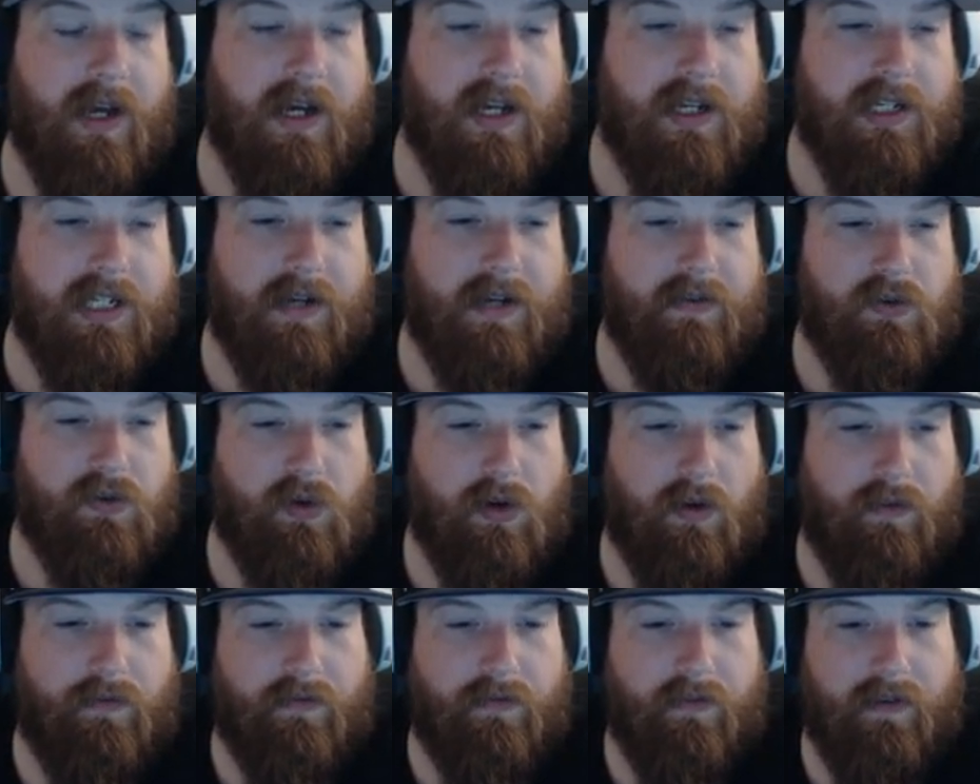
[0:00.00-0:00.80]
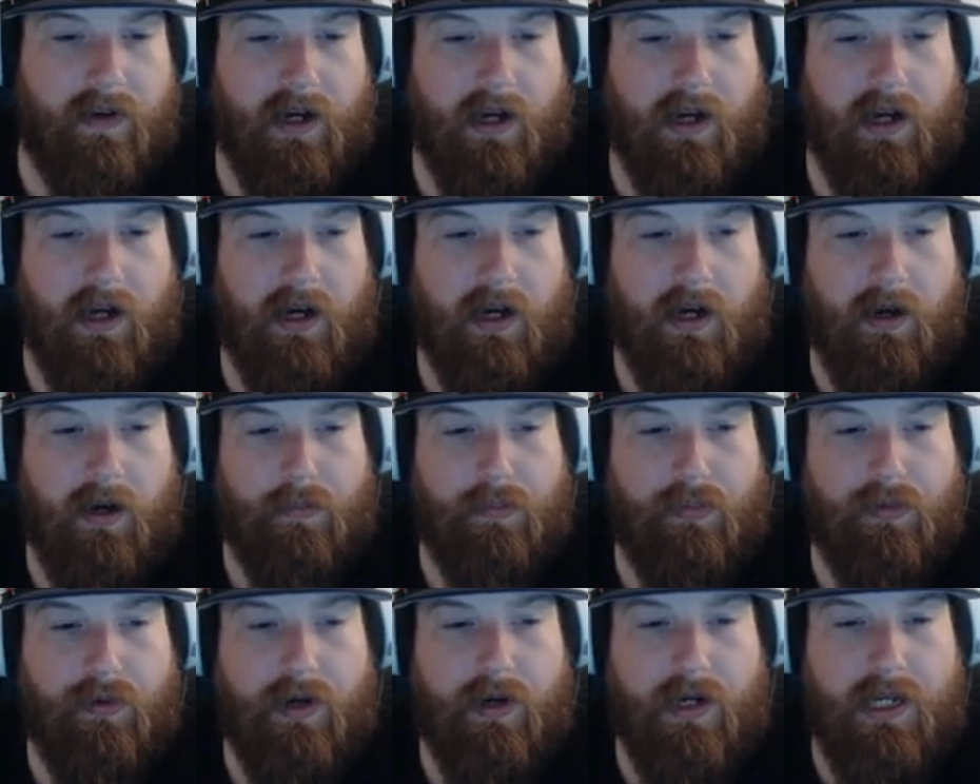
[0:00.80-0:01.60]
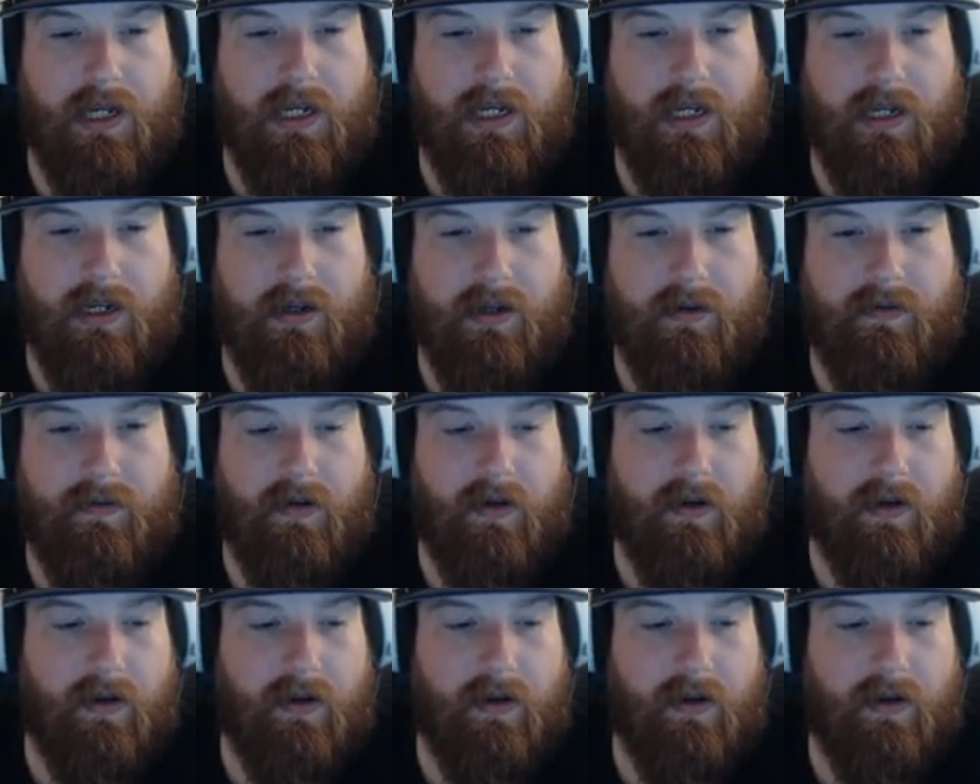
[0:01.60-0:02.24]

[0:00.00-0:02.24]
Savage Wolf, a pretty,